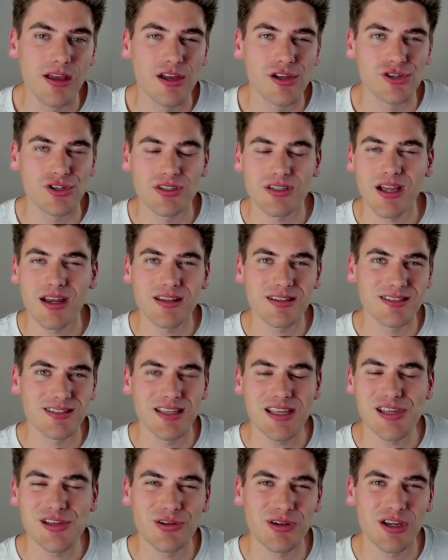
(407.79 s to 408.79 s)
Just kind of
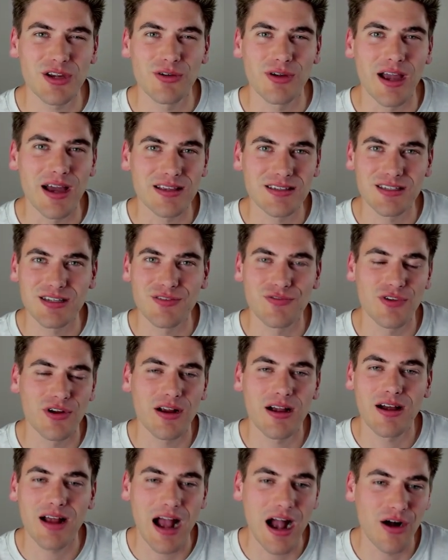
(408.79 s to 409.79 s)
sate your curiosity,
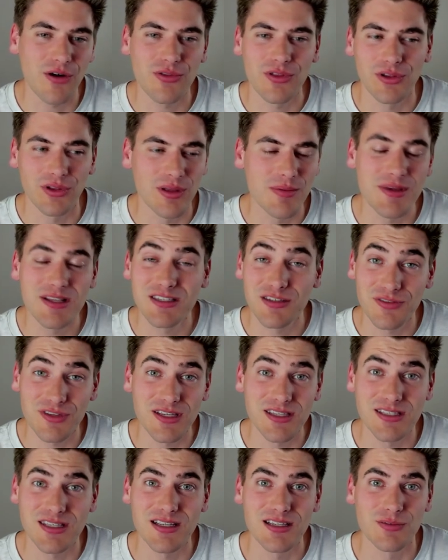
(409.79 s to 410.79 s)
figure out how the limits of
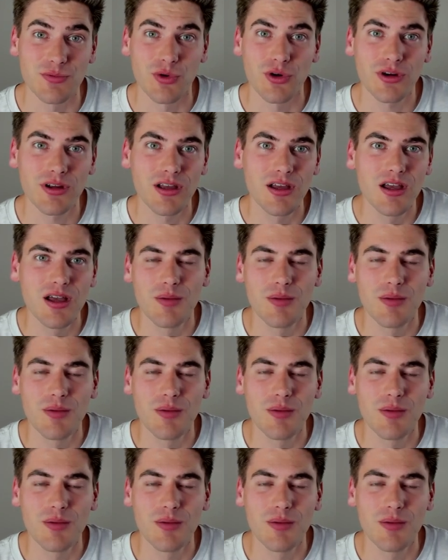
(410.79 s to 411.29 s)
these things work,